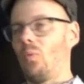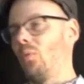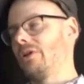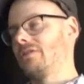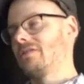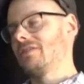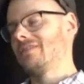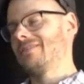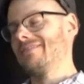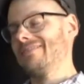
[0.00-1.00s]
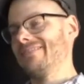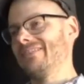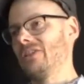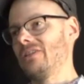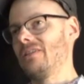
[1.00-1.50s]
what
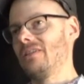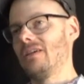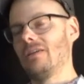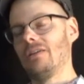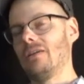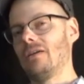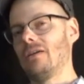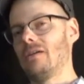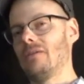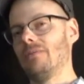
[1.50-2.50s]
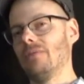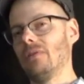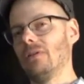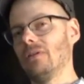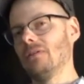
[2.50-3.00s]
the, the, the, the
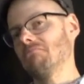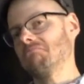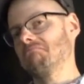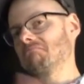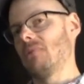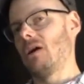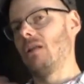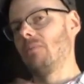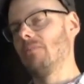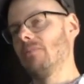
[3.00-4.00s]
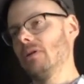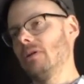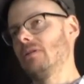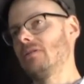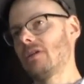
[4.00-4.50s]
album
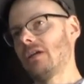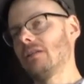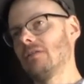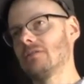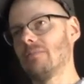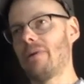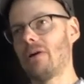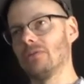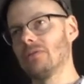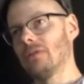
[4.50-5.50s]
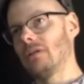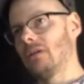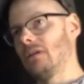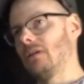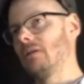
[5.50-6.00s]
uh, title is about
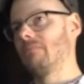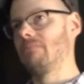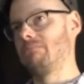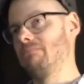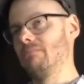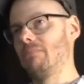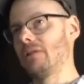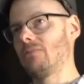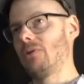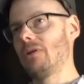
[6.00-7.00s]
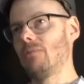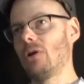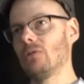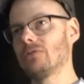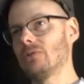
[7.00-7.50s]
and uh, but we, we
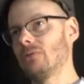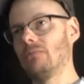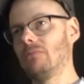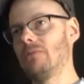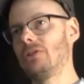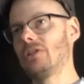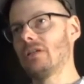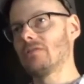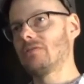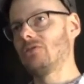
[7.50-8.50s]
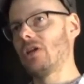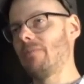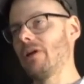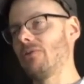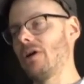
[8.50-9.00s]
also we just
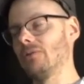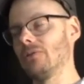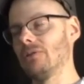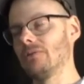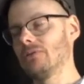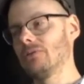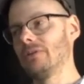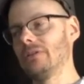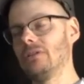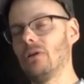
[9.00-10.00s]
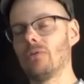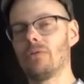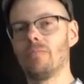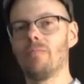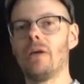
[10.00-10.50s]
jamming around you know so it don't
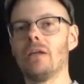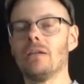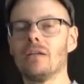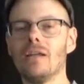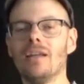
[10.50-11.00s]
make